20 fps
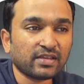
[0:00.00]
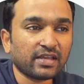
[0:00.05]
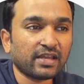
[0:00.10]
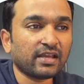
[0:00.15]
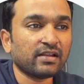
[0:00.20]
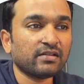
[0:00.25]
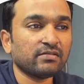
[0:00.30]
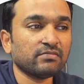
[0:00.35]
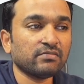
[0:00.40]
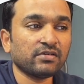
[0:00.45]

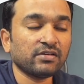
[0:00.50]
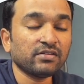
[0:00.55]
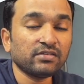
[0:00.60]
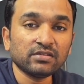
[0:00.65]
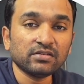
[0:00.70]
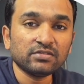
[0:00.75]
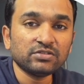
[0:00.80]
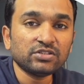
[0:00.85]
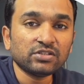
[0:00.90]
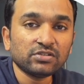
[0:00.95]
and
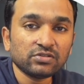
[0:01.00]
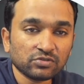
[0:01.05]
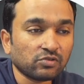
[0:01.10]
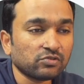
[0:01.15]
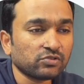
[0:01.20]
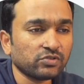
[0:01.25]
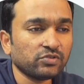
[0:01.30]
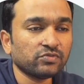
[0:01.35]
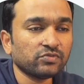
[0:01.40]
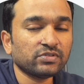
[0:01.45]
researchers
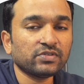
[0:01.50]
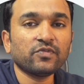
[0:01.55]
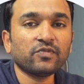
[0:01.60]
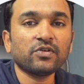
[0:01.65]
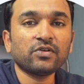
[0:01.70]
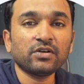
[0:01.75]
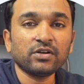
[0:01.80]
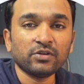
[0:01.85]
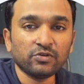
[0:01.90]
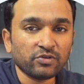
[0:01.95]
also use it
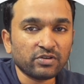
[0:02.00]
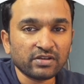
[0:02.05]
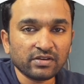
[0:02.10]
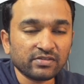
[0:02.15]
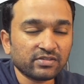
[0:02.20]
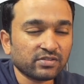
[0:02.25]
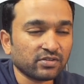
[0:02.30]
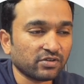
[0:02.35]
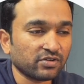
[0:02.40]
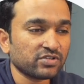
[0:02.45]
for doing
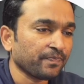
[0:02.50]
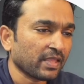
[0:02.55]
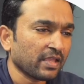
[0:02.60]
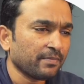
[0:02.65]
research.